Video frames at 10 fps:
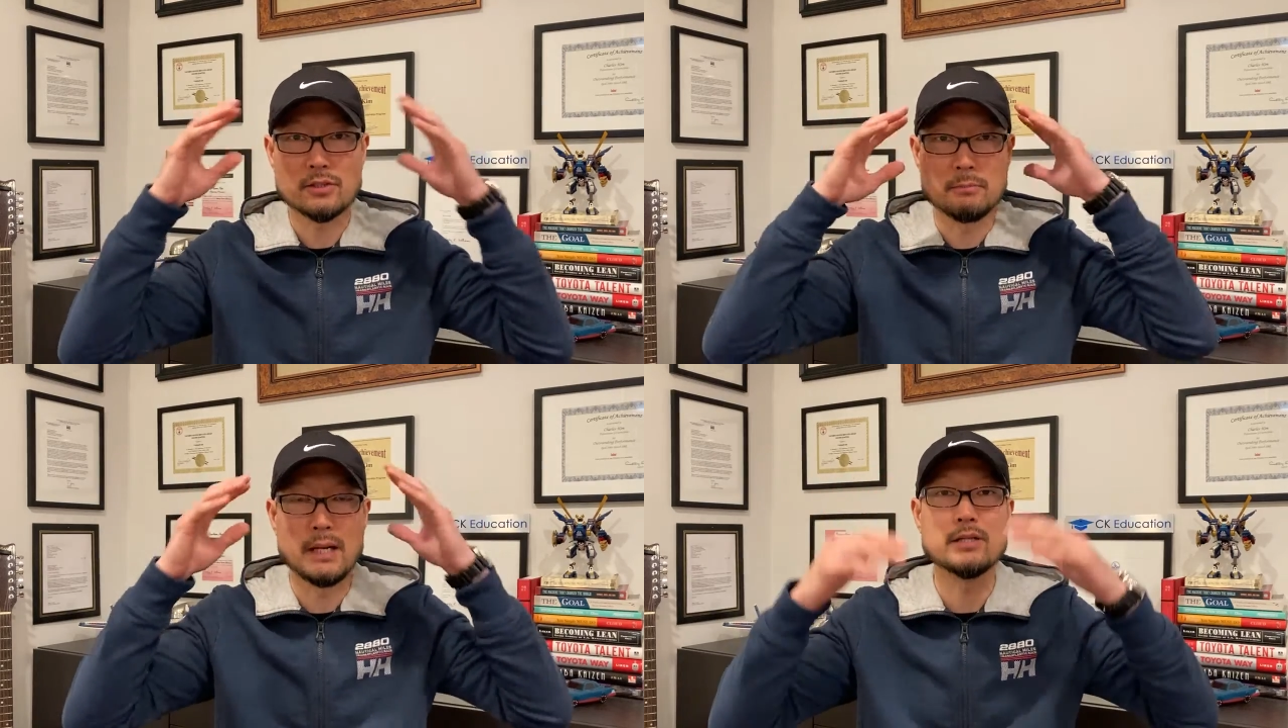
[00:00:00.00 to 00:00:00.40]

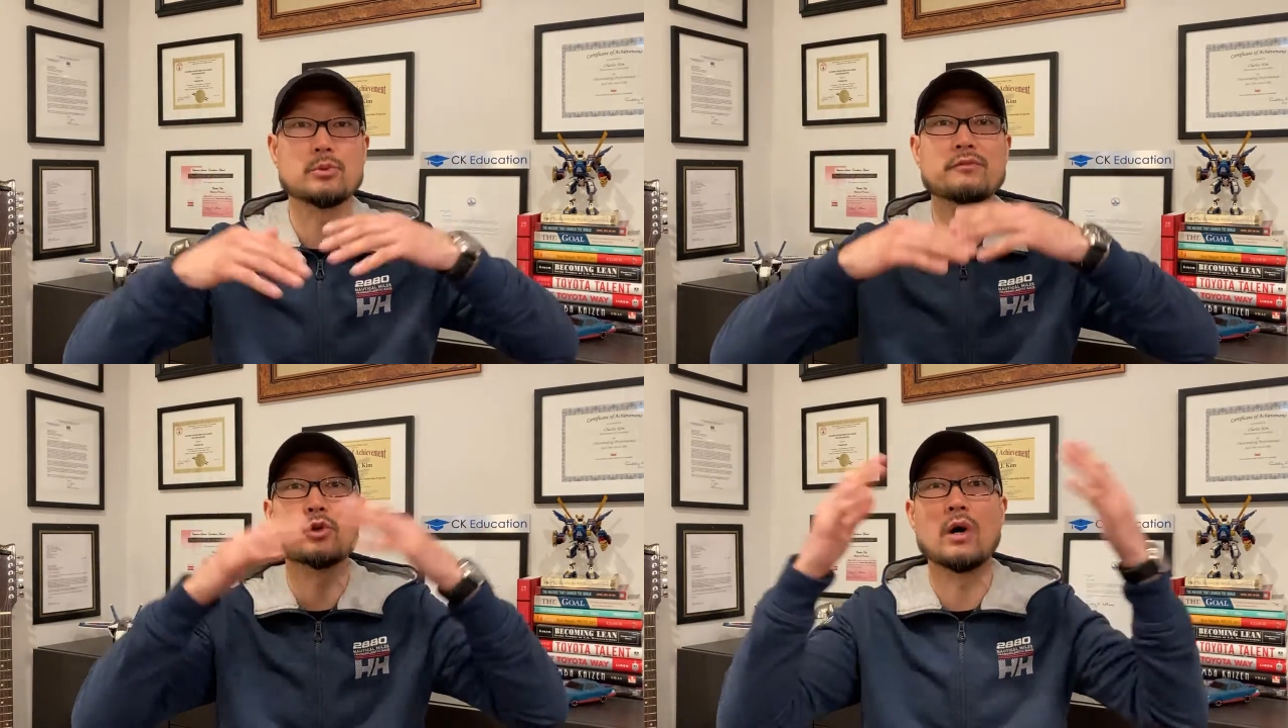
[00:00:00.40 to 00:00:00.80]
our minds,
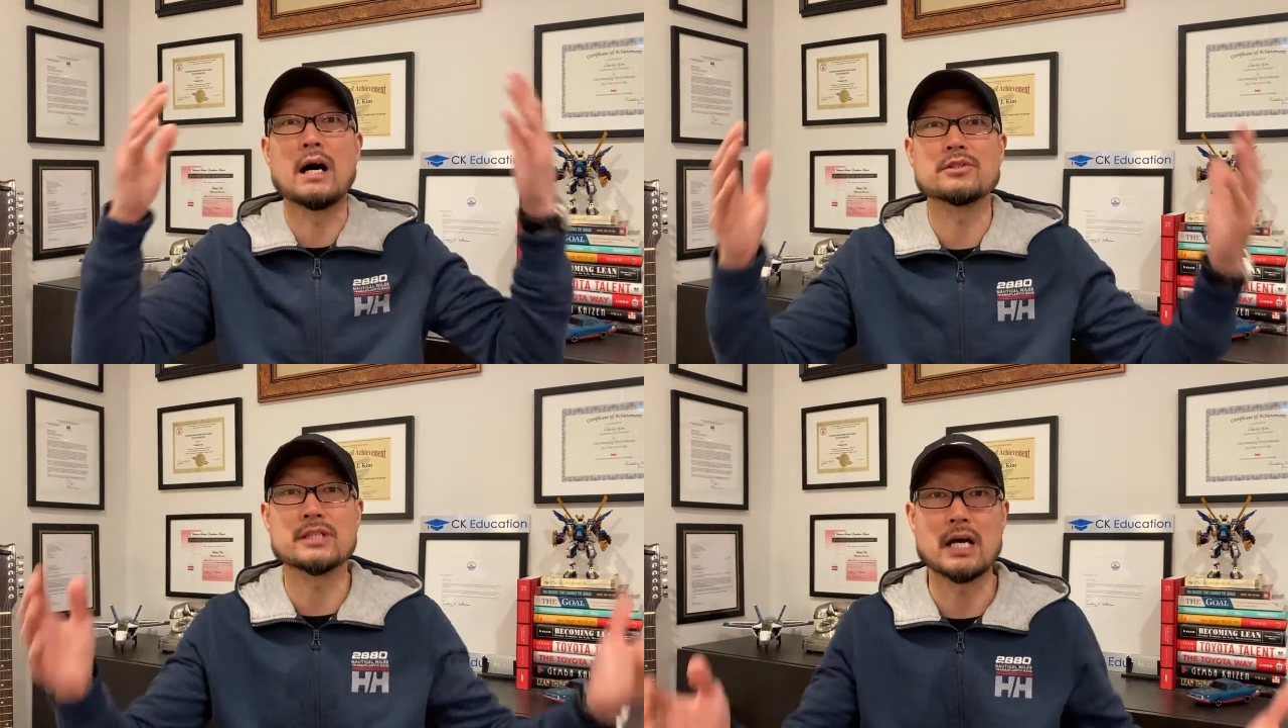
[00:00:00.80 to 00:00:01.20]
we have to go
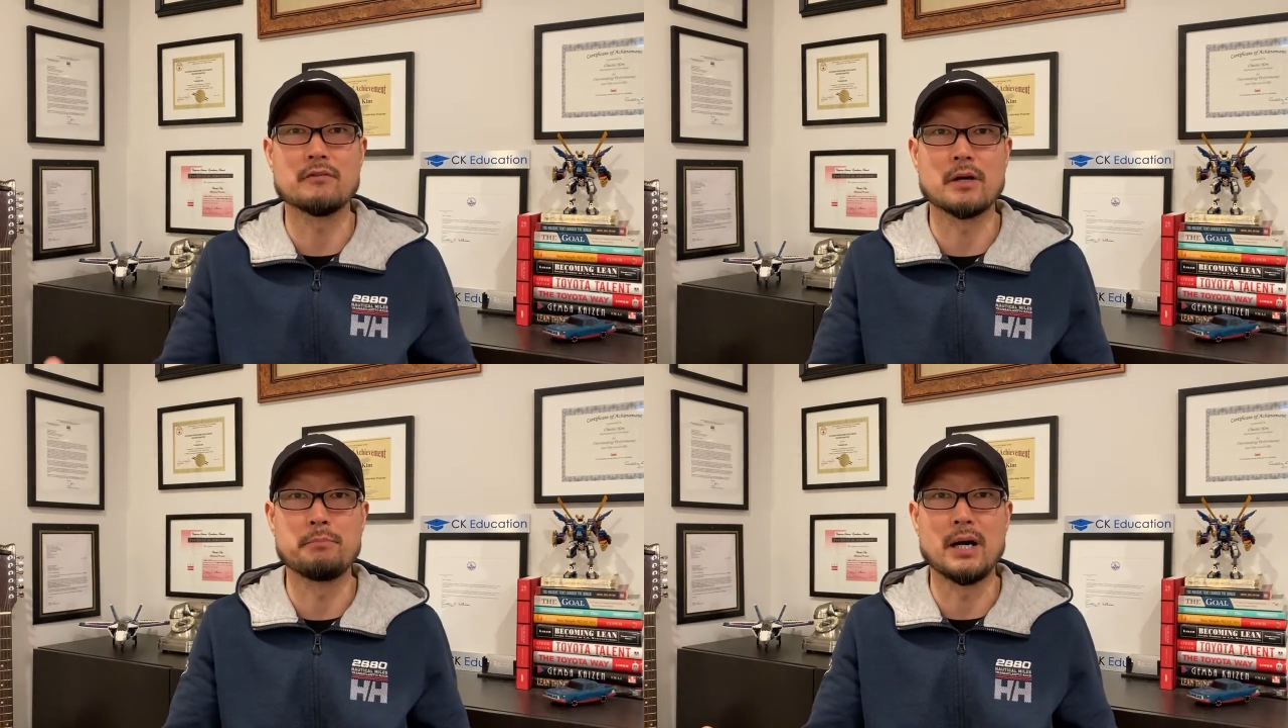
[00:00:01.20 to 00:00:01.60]
outside
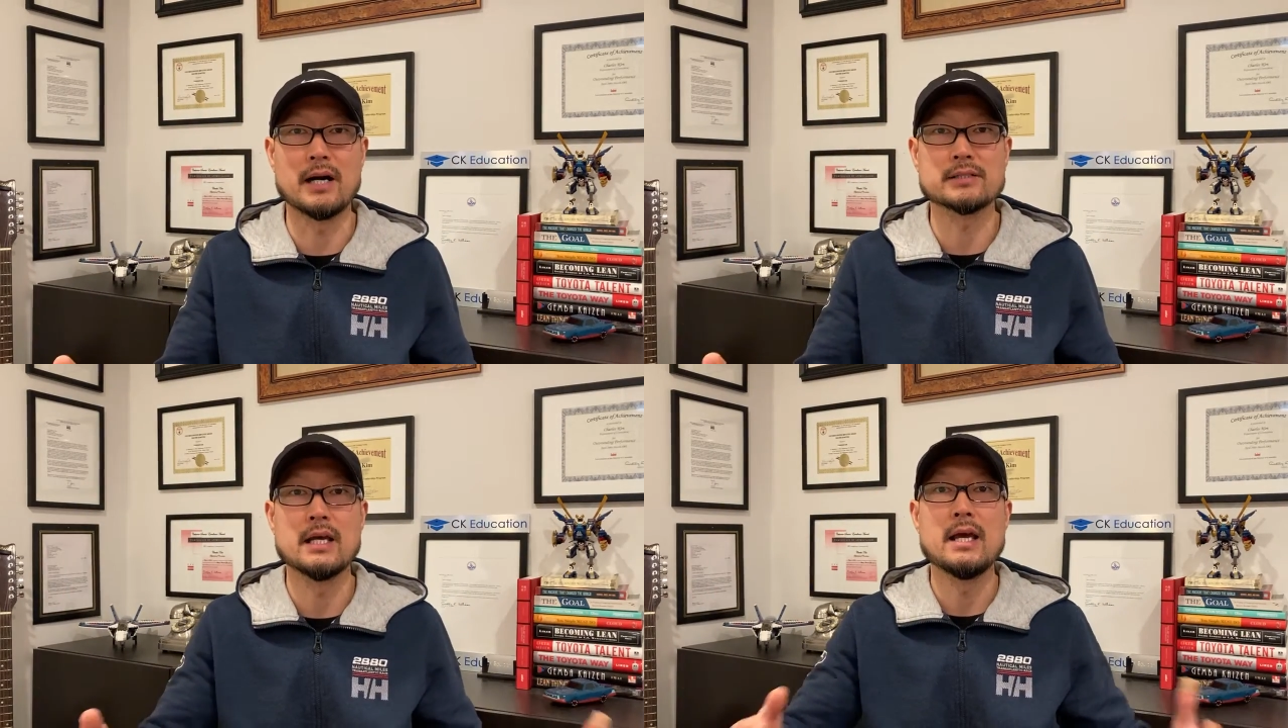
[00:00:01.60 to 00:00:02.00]
of our
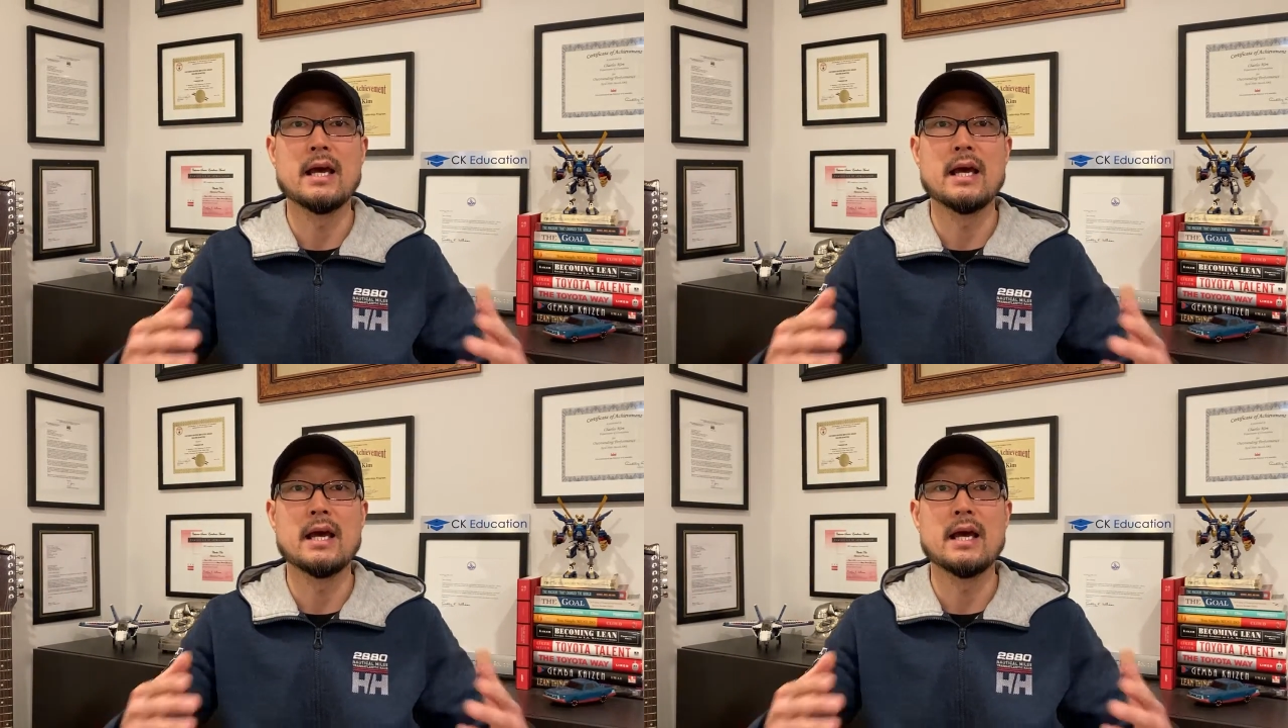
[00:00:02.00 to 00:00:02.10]
box